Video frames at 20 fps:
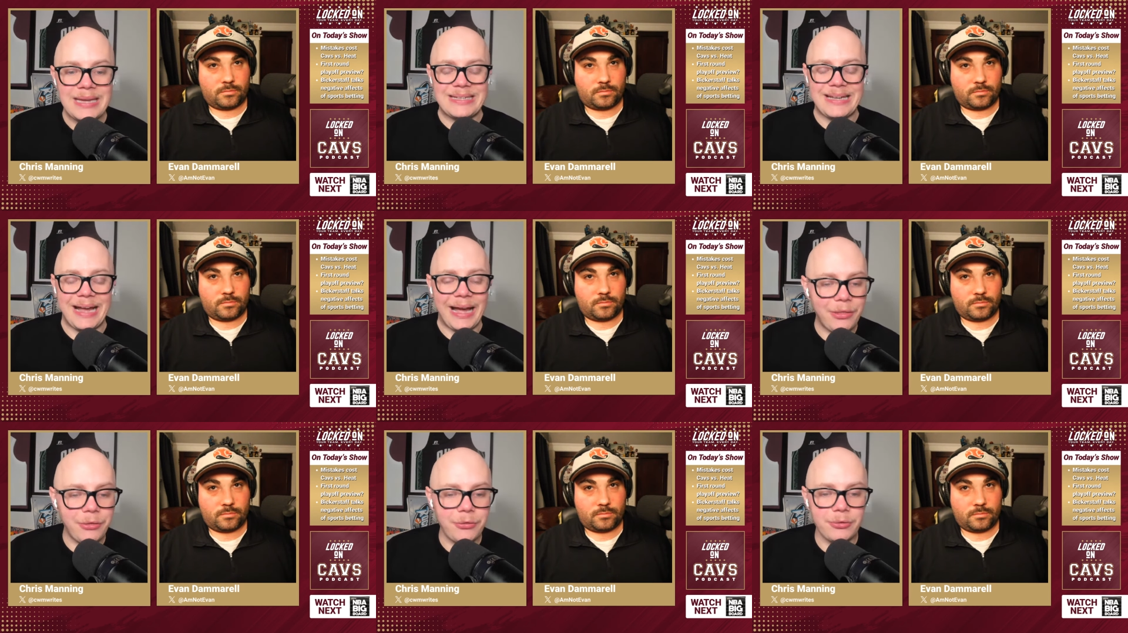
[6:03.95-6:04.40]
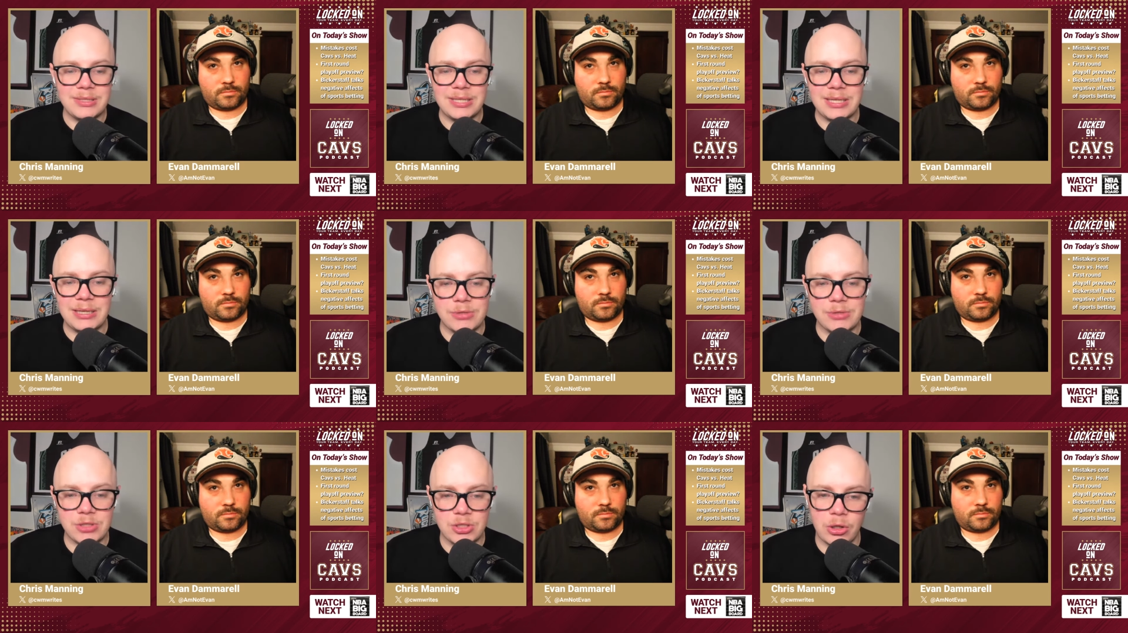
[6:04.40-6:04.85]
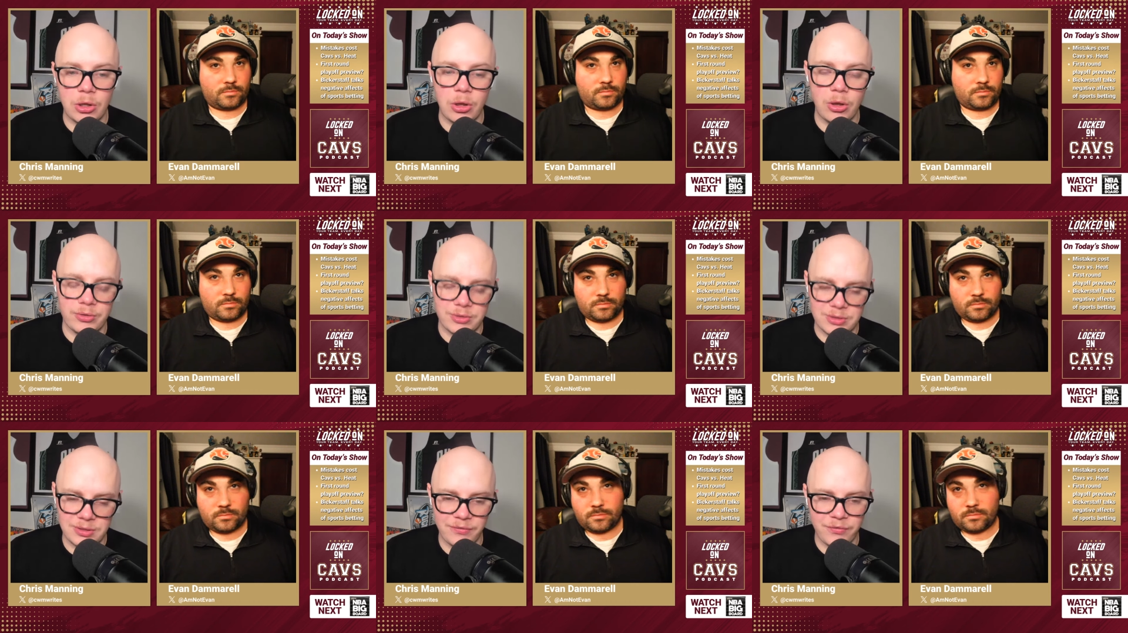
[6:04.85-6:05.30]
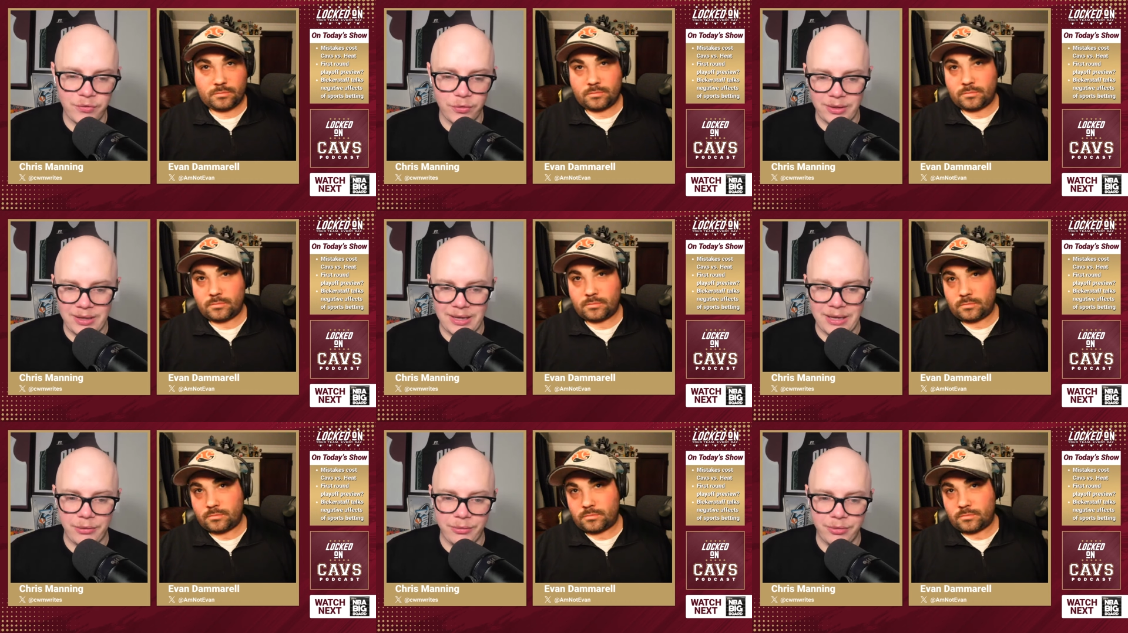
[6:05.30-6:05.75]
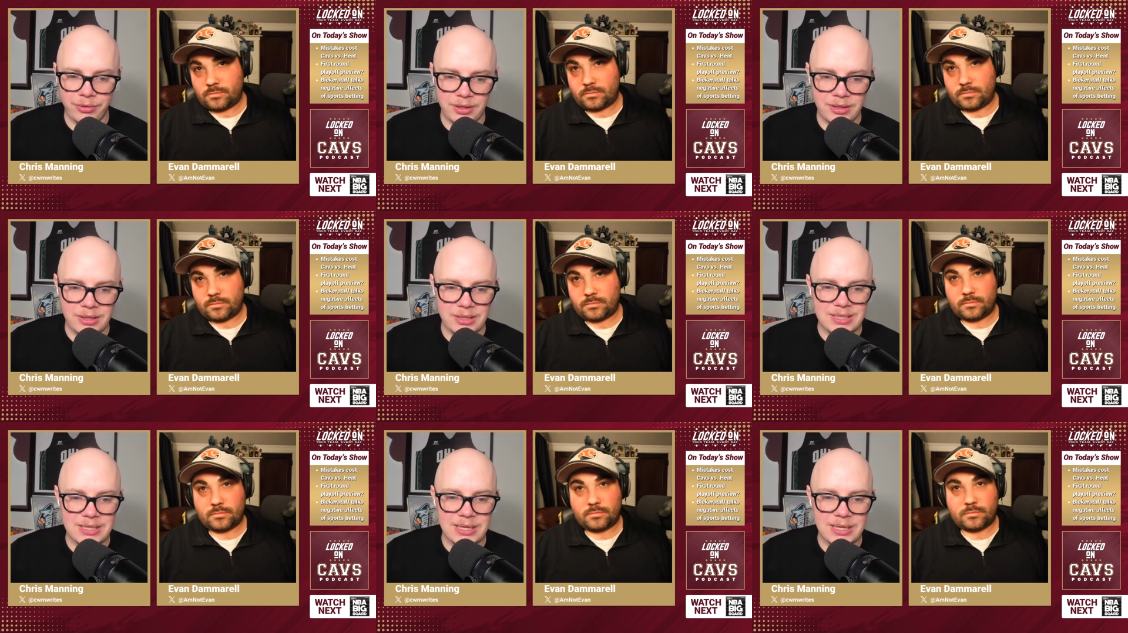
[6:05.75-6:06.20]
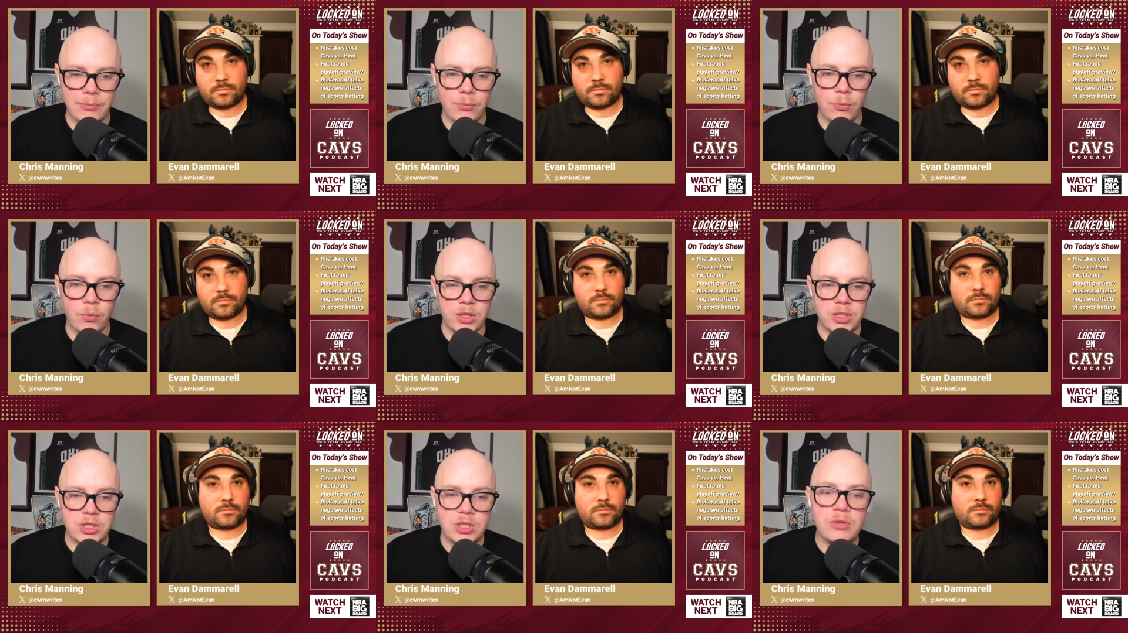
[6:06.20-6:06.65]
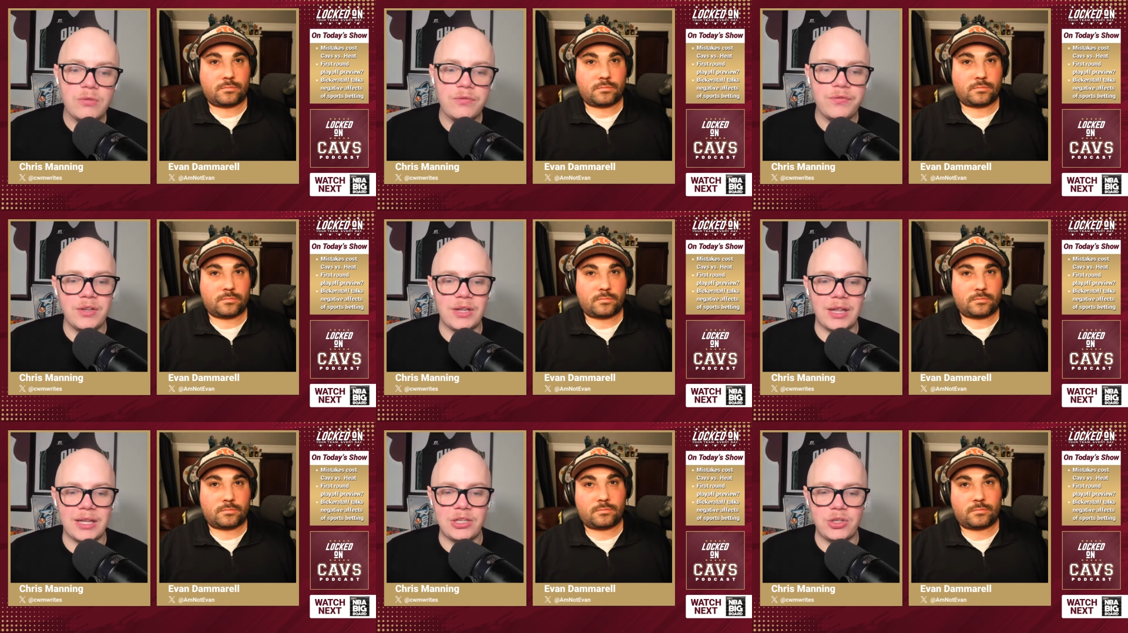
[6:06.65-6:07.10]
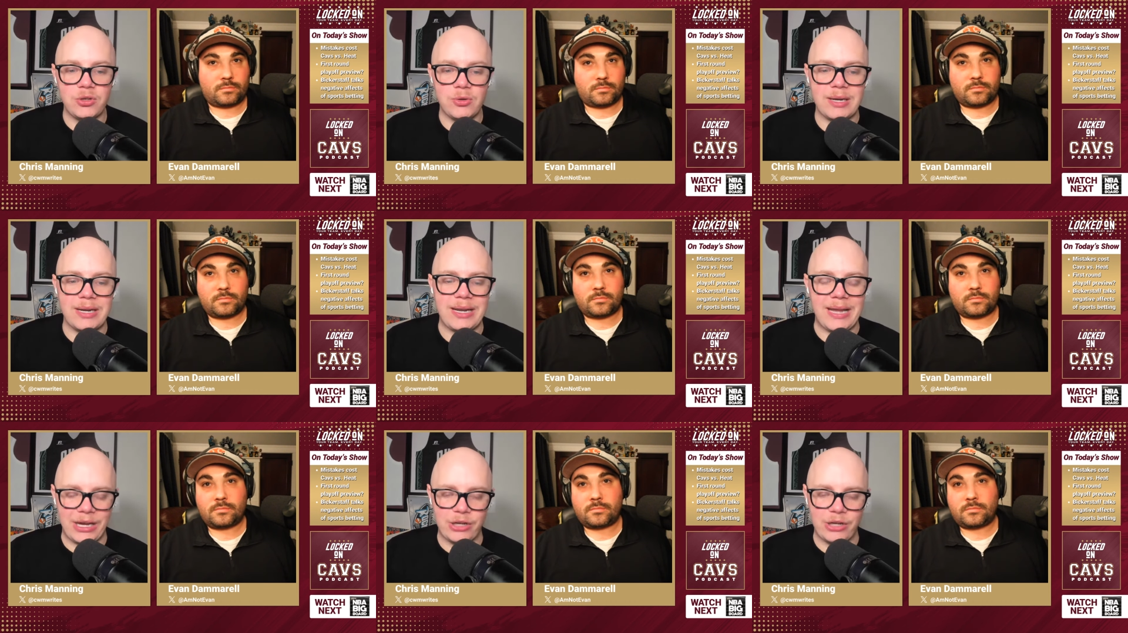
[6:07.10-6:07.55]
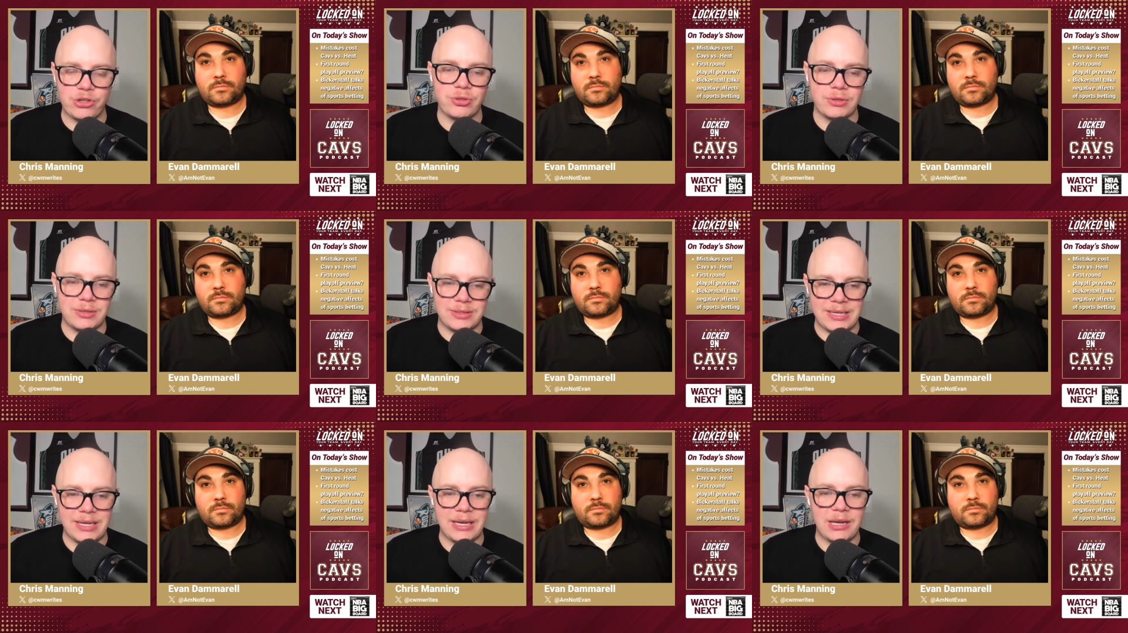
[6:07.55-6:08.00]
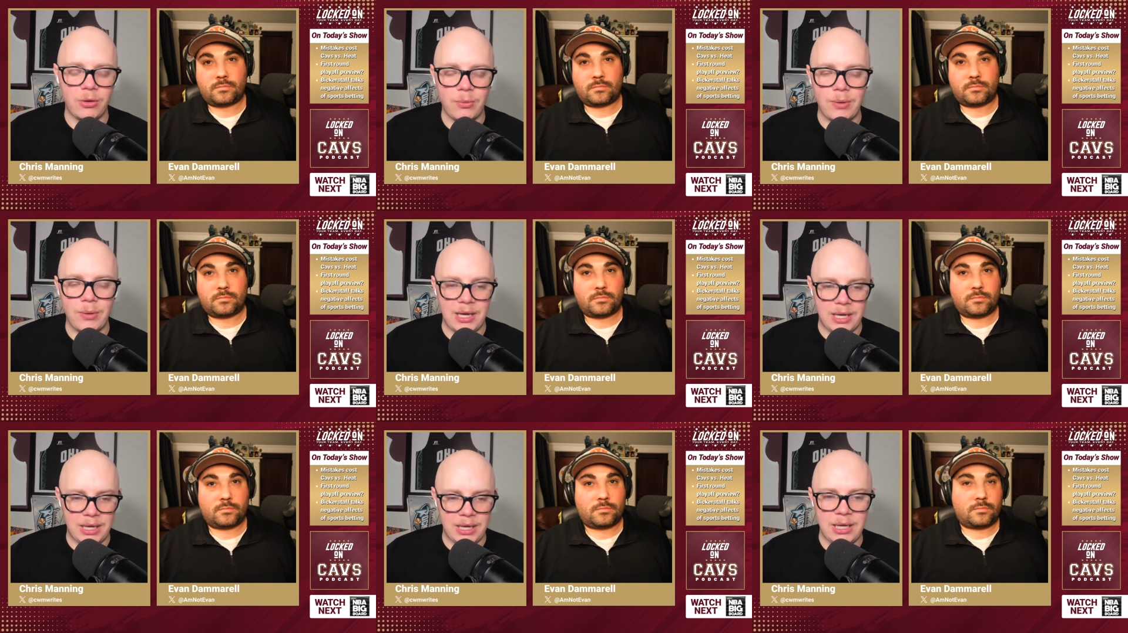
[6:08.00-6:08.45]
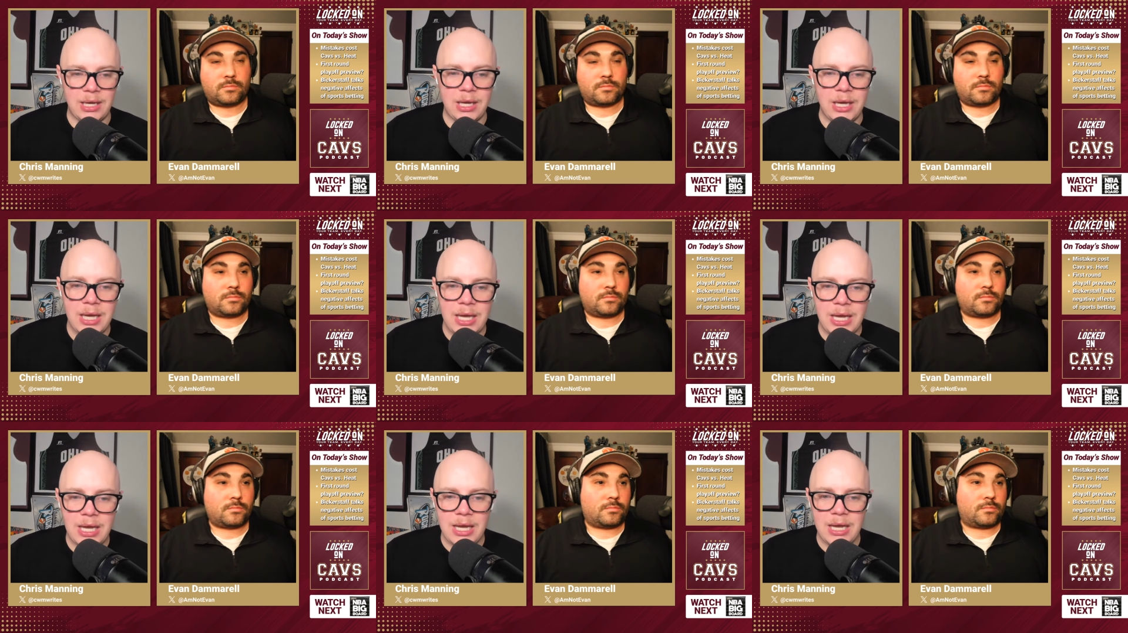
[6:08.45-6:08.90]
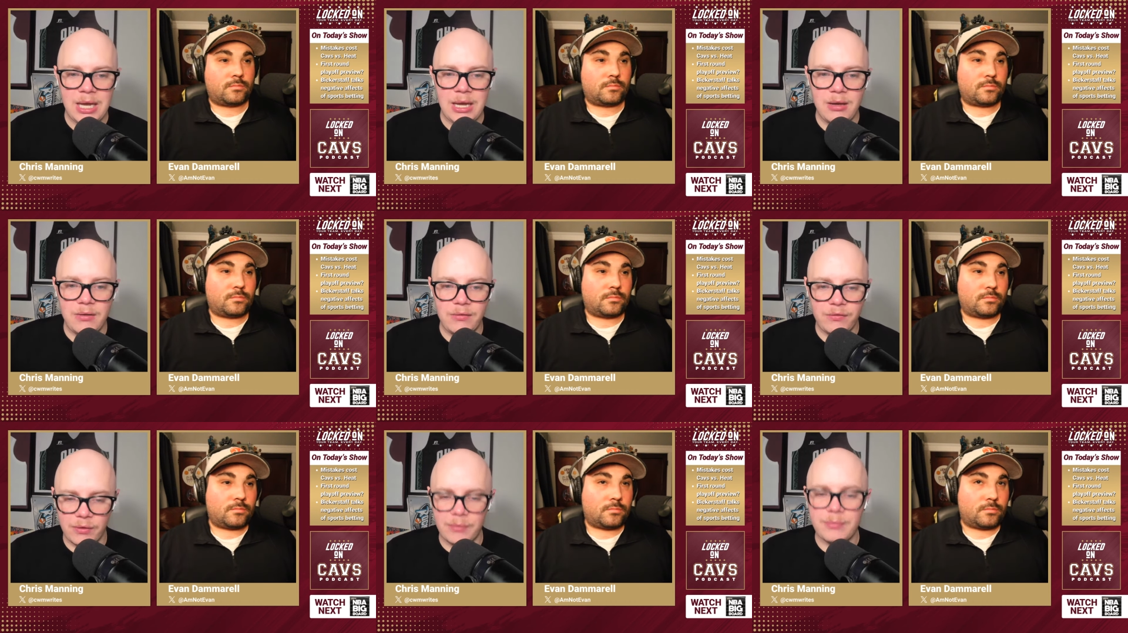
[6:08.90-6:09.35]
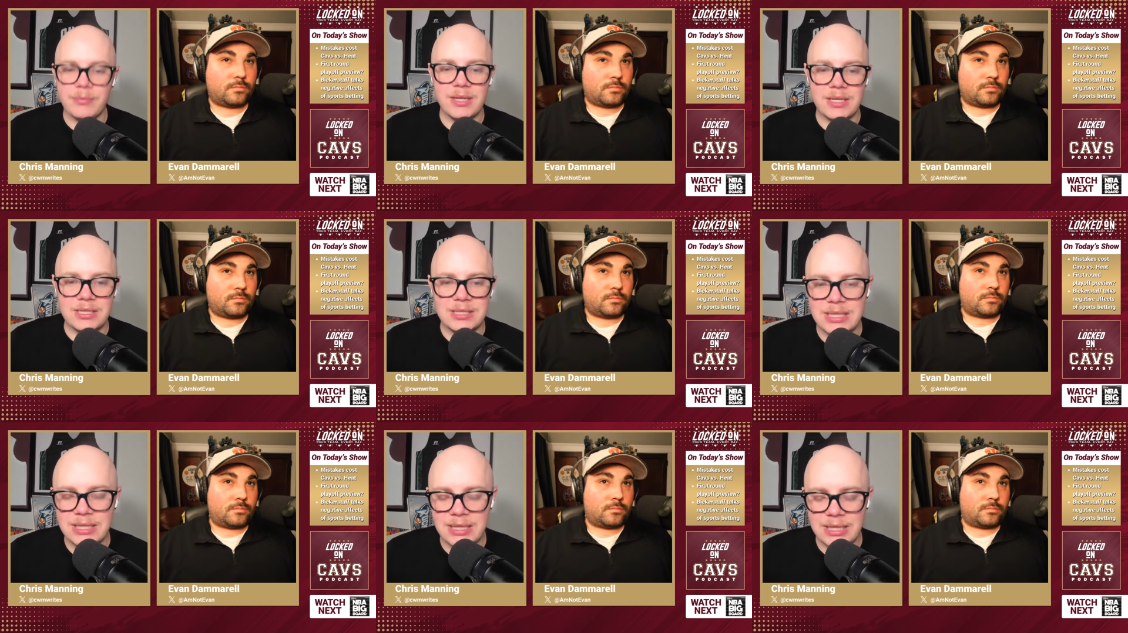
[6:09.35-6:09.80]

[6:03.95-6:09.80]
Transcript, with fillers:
Speaker 1: Neither team is close to fully healthy in this game. What do you feel like you can actually take away from this